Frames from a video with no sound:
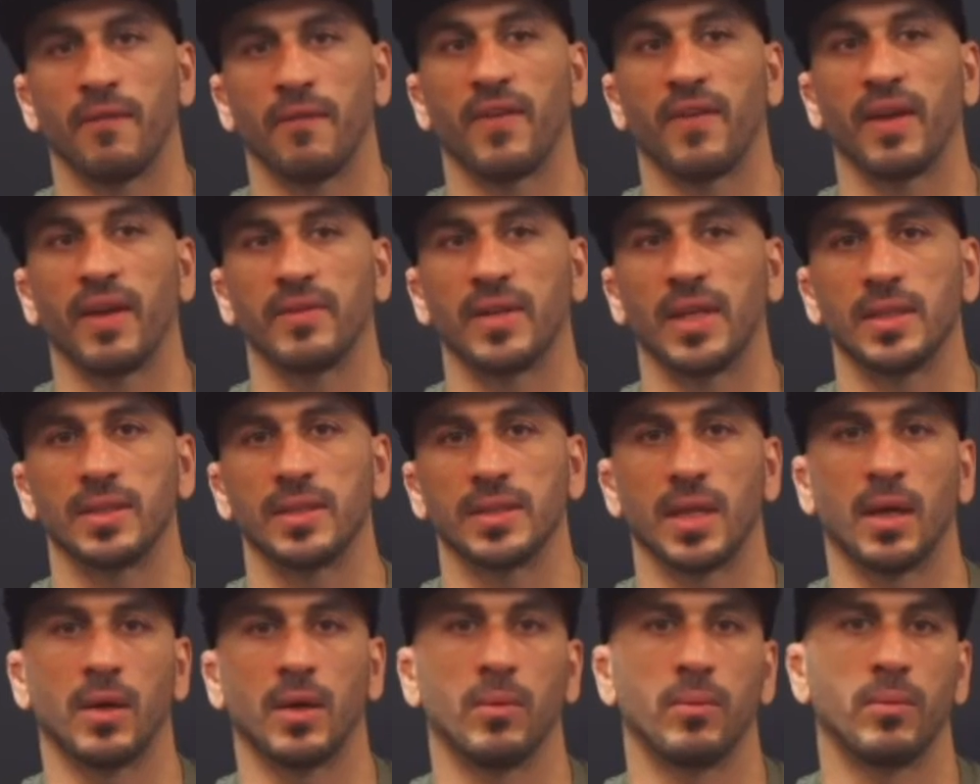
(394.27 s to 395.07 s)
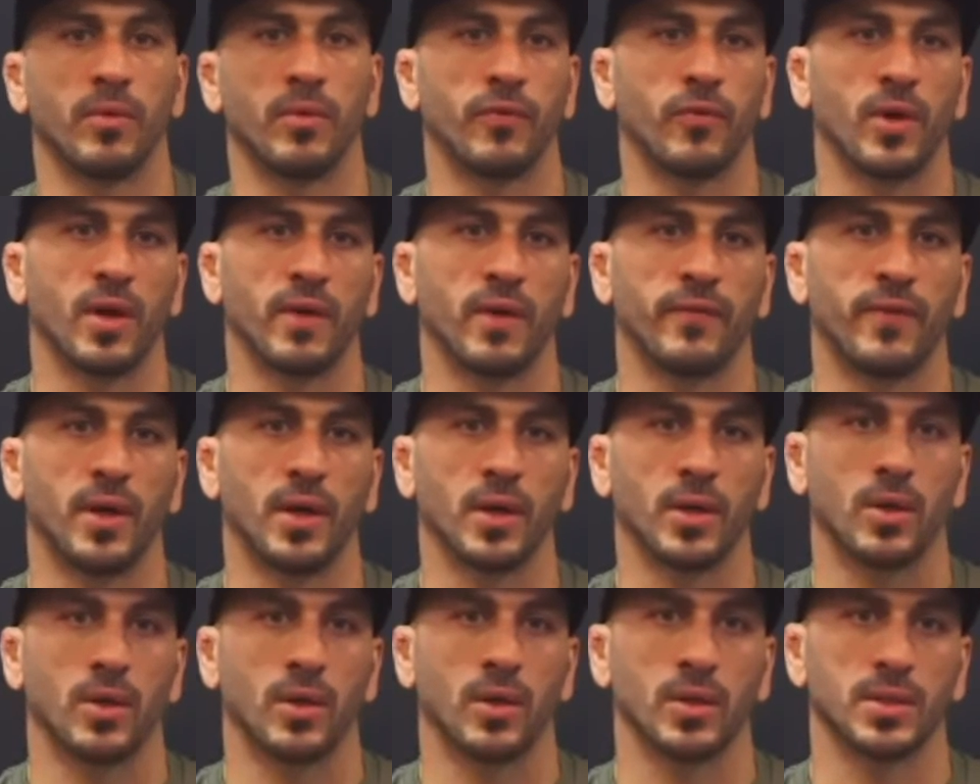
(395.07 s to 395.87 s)
5 days out before I
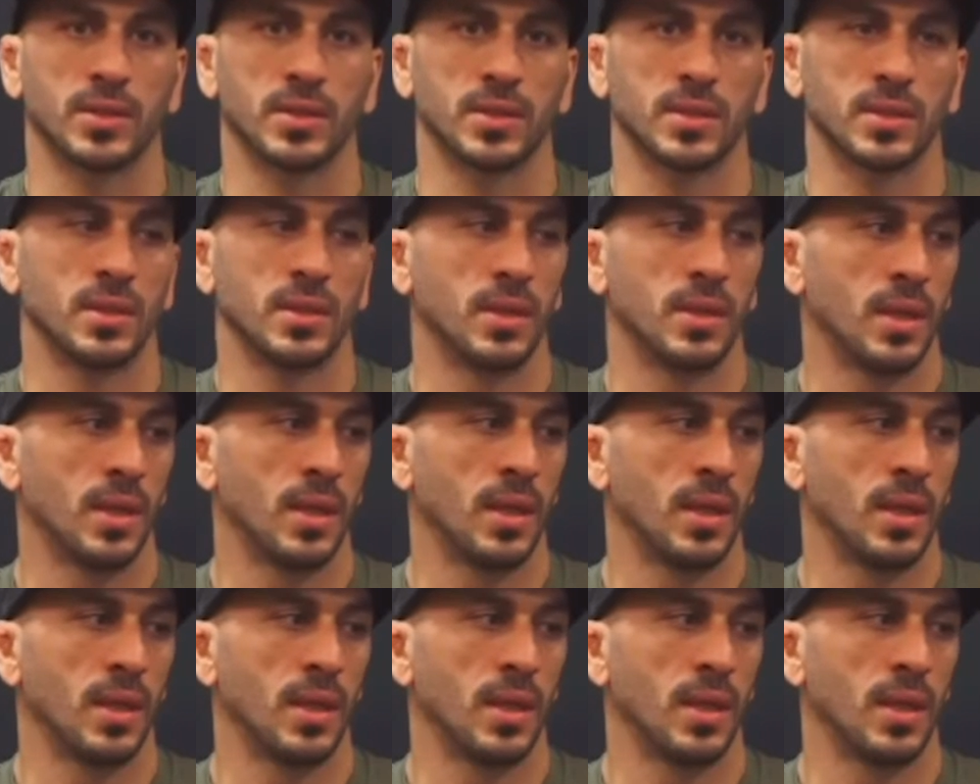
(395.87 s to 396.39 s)
fought Gertz.